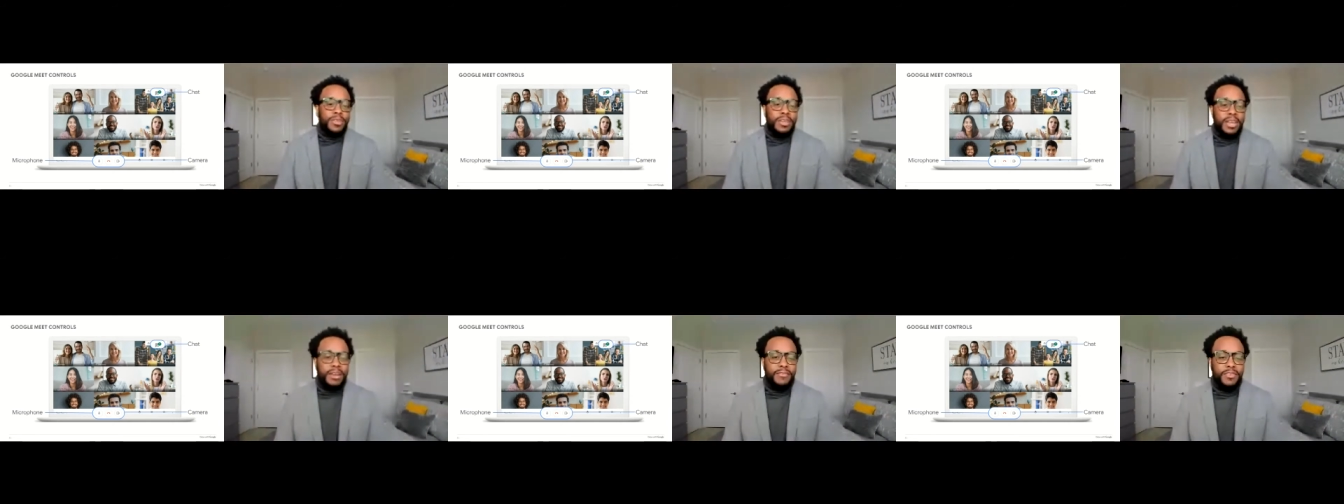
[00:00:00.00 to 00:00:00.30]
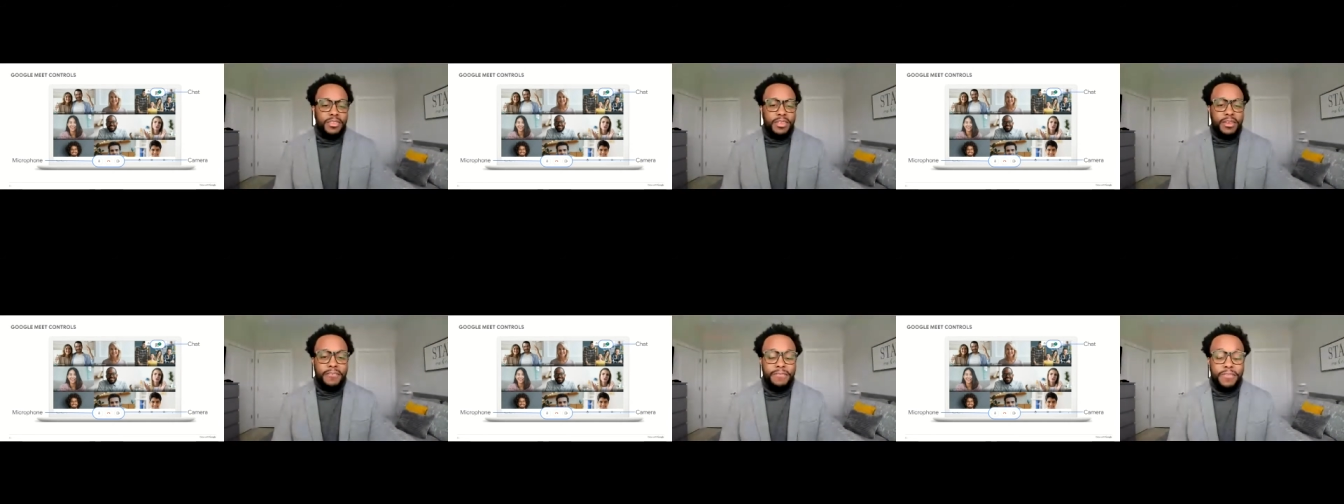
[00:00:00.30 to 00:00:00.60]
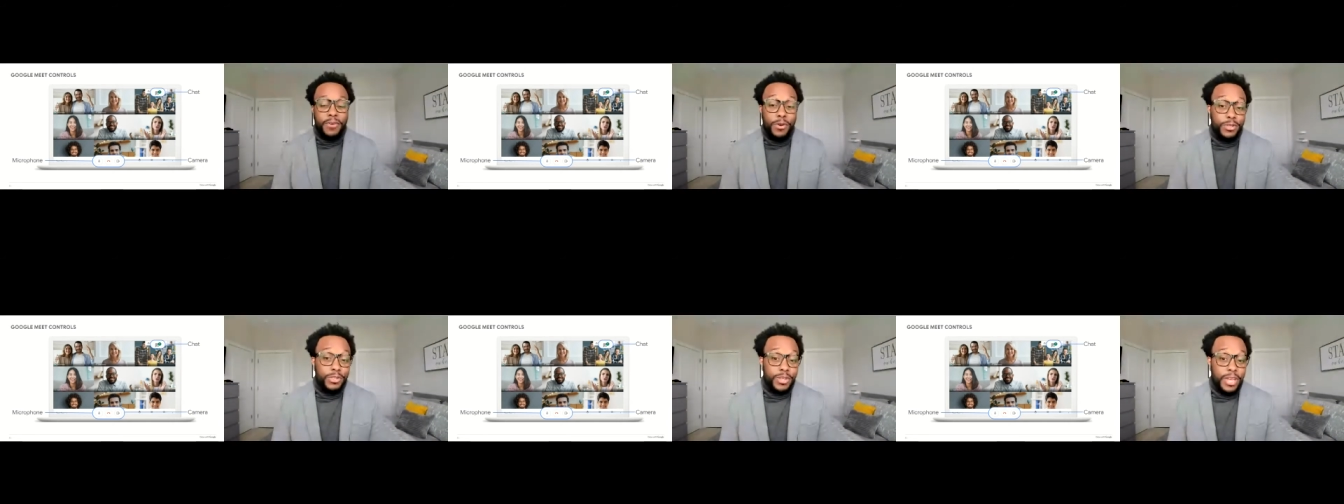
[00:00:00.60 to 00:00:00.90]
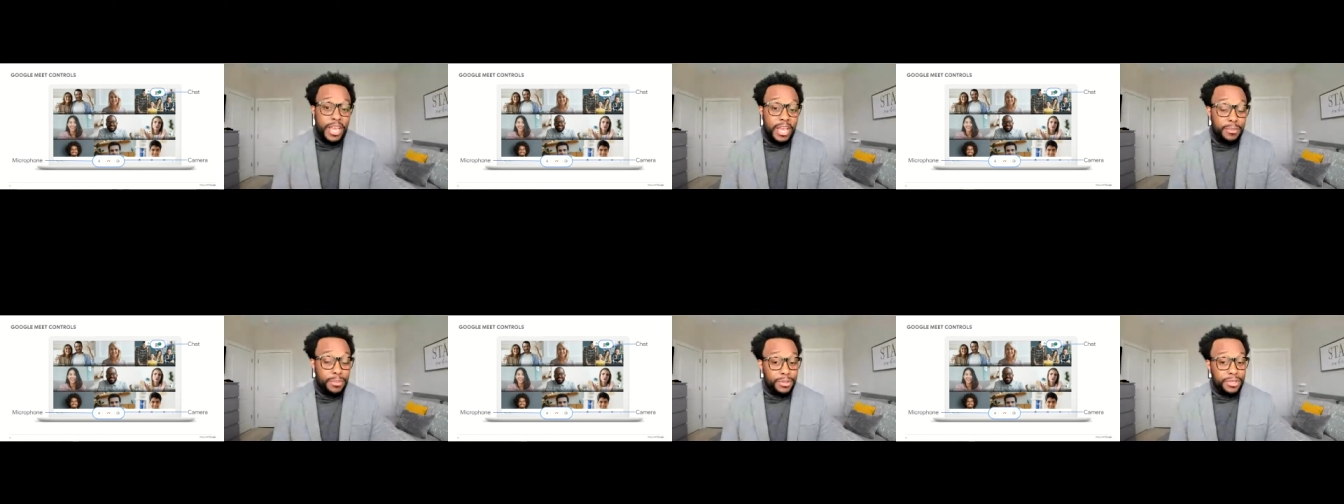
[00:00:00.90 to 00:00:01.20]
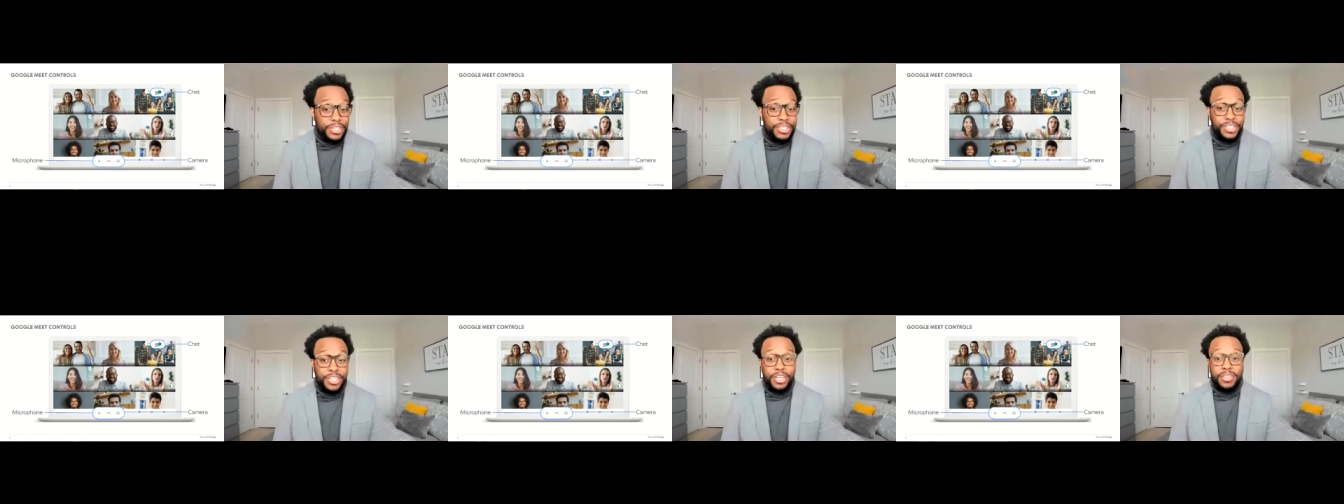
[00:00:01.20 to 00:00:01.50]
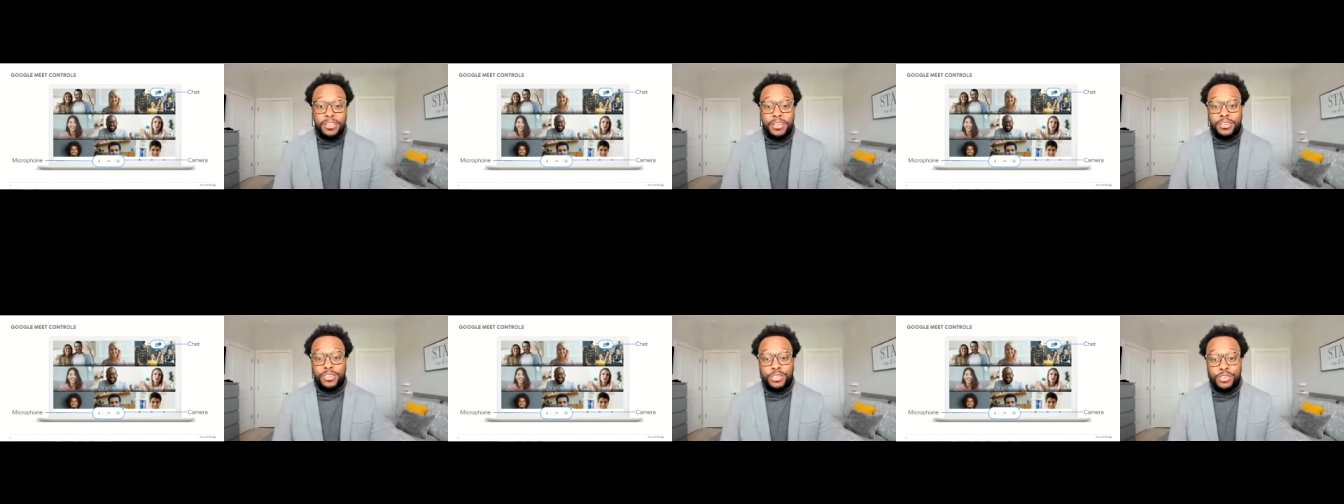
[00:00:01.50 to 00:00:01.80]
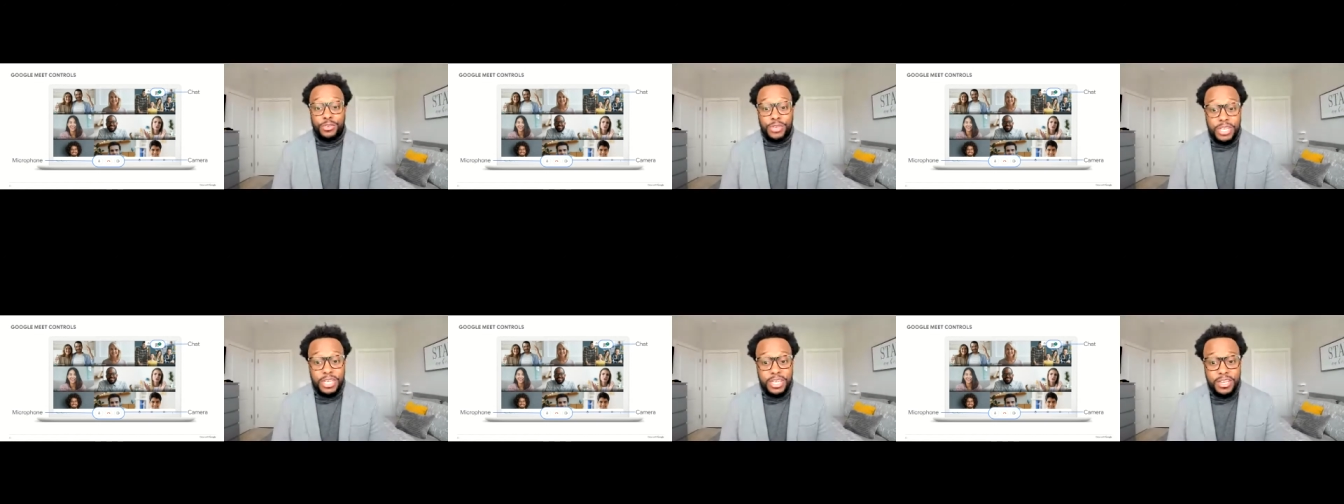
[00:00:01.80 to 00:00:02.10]
ever that folks are able to share their
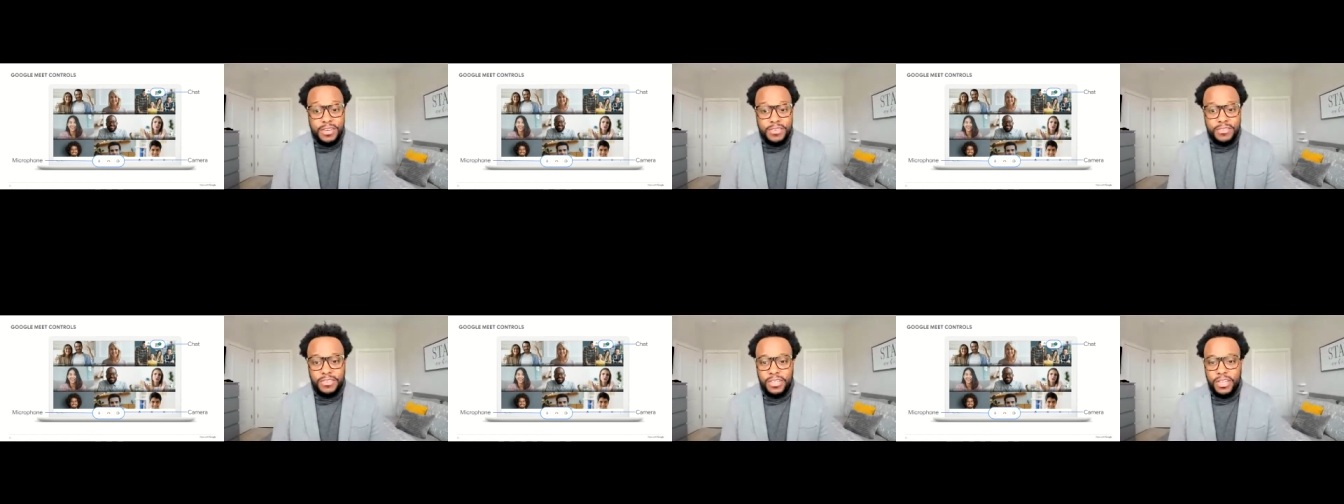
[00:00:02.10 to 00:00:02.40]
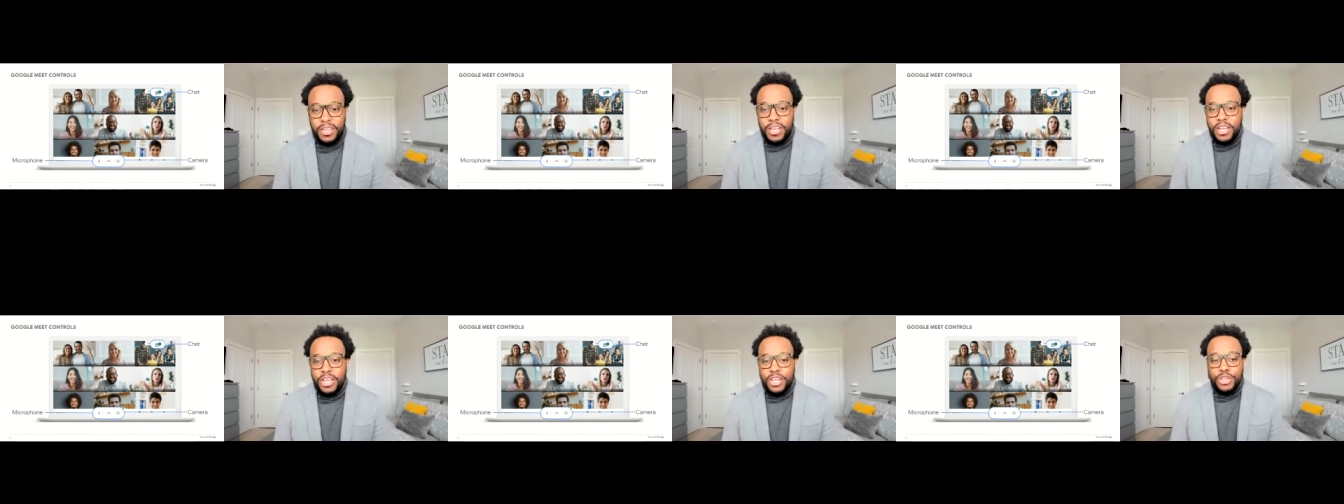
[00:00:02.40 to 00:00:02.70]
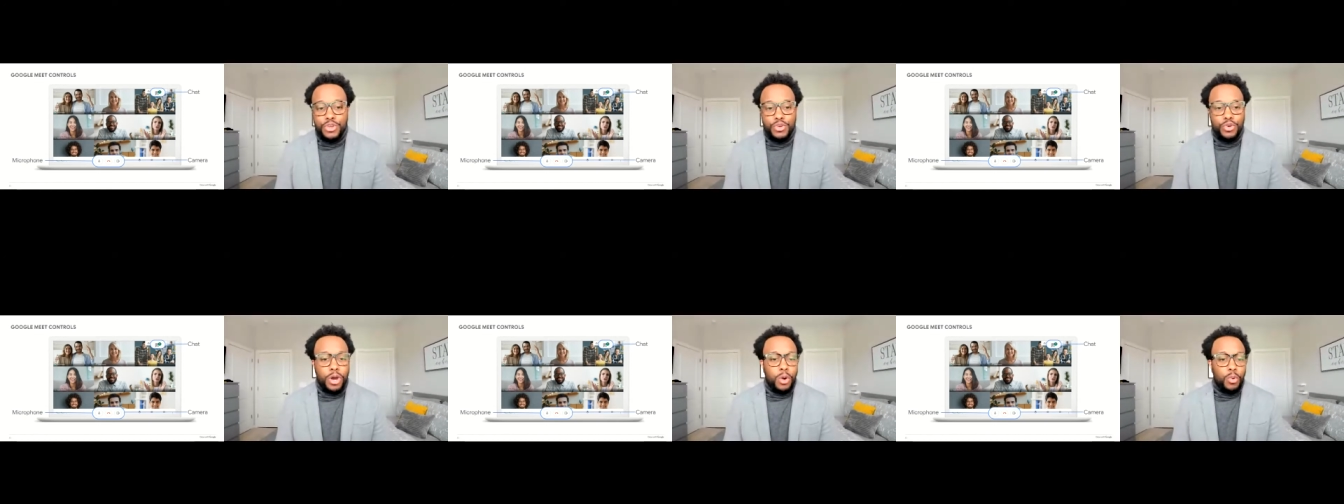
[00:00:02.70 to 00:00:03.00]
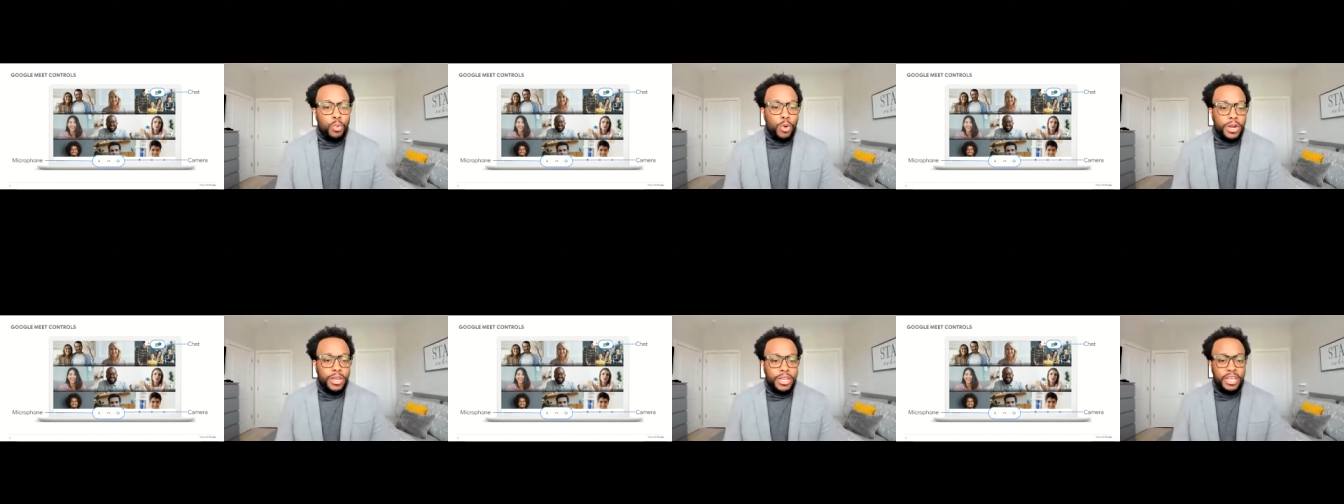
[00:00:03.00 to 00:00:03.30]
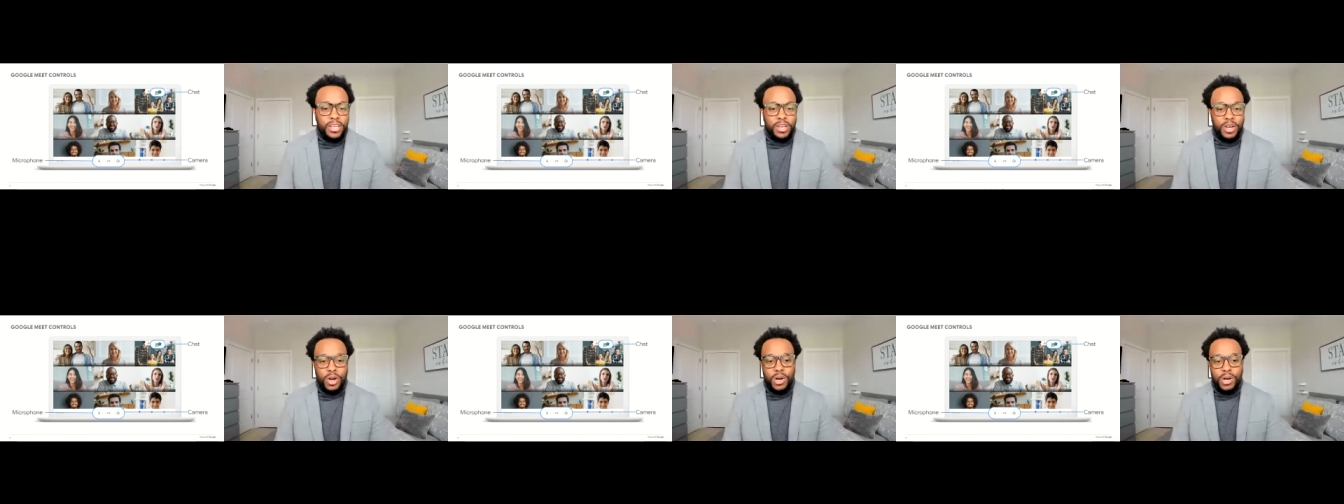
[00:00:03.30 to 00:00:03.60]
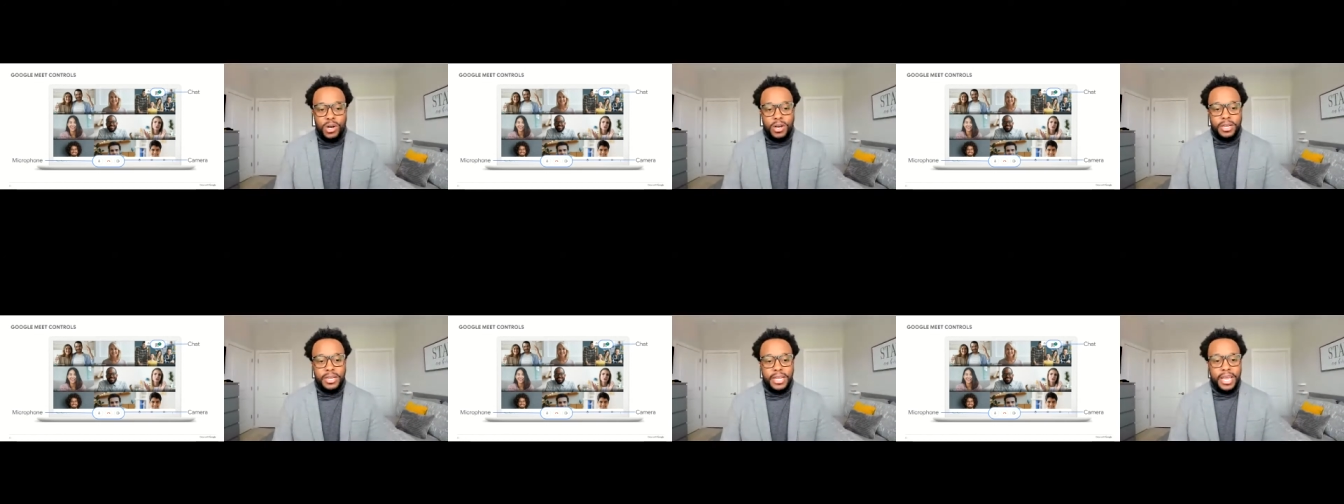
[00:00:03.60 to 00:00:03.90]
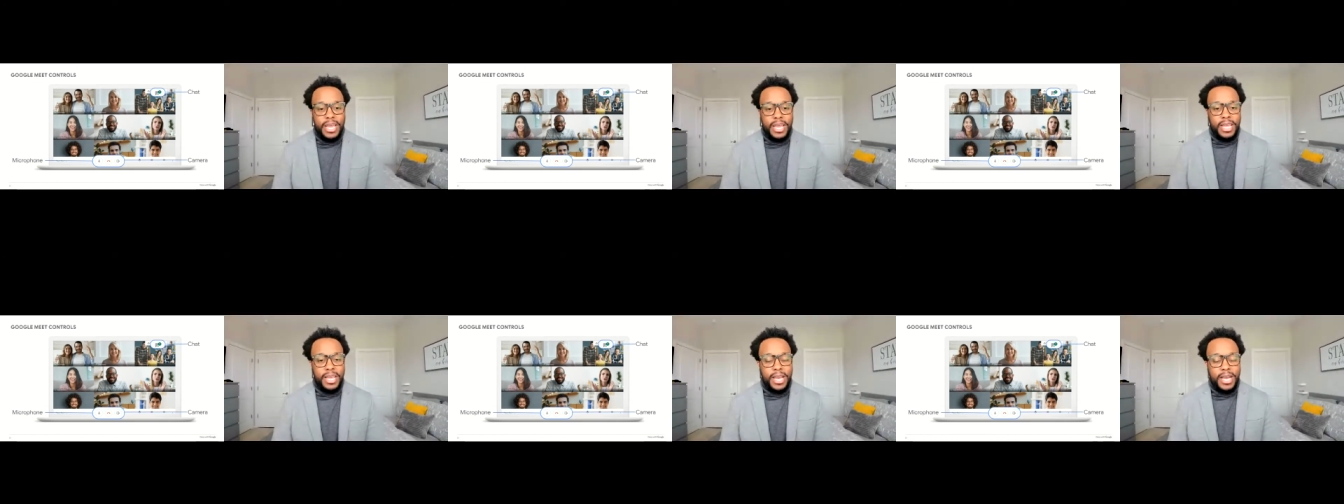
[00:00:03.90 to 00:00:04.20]
screens. You are working on a